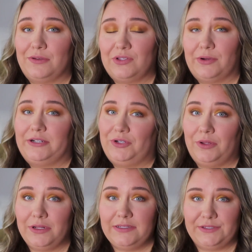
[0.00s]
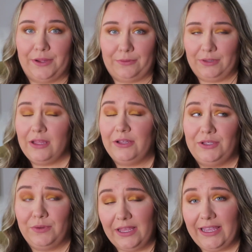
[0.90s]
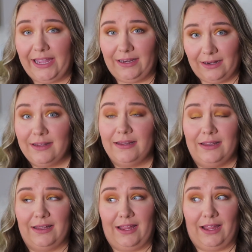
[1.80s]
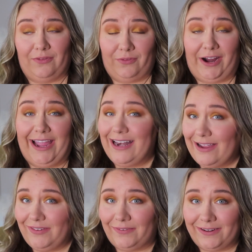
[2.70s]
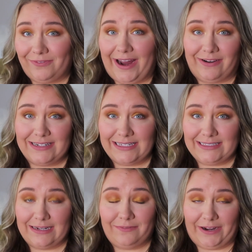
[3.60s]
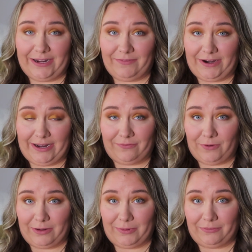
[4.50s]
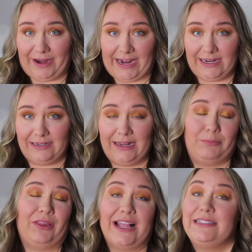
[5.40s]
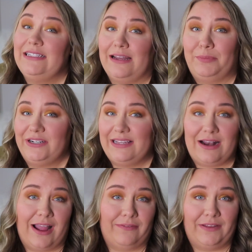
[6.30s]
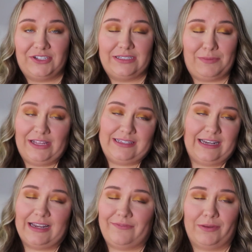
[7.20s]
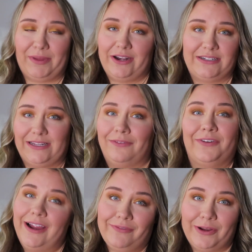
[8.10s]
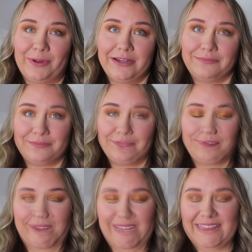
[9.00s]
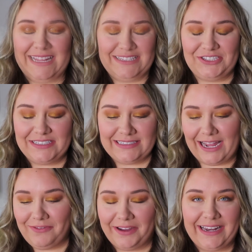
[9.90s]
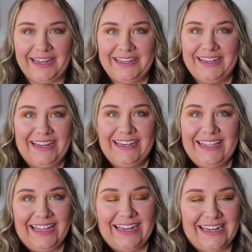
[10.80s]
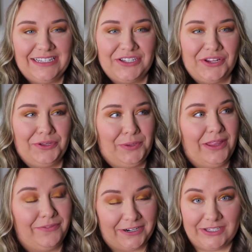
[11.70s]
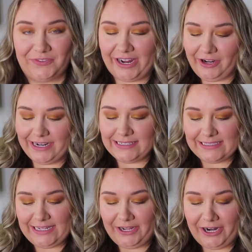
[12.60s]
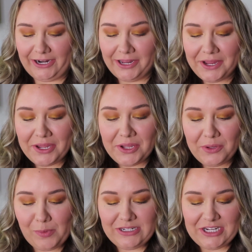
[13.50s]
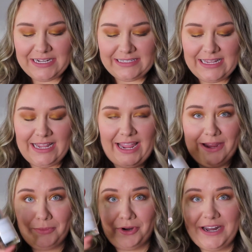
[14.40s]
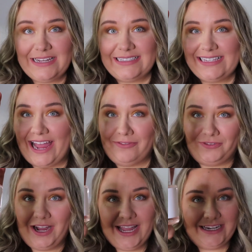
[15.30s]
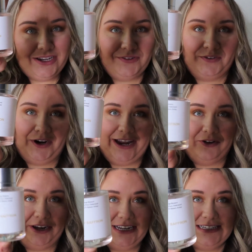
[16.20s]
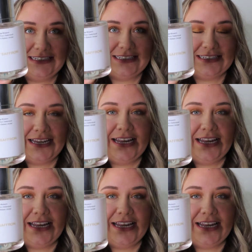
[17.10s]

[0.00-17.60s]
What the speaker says: those thresholds. So you can get a variety of different fragrances at a very, very affordable rate, plus 10% off. It just makes it an even better deal for everyone. All right, let's just dive right in and get into the first fragrance here, which is the Ambery Saffron fragrance.